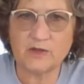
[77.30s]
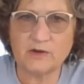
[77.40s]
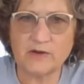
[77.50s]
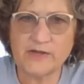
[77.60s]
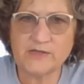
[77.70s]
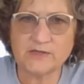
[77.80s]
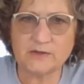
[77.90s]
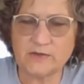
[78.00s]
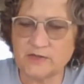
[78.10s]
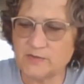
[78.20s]
All right,
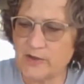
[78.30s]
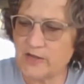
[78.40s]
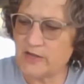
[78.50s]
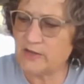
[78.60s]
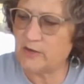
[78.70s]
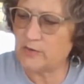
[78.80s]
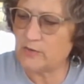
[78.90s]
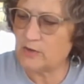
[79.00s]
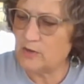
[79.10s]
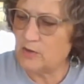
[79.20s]
so here's my egg
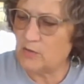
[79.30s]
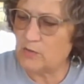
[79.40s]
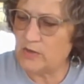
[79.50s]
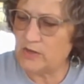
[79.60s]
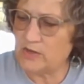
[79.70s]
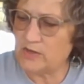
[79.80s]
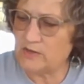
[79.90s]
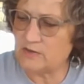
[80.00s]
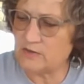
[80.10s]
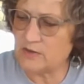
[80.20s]
yolk. We had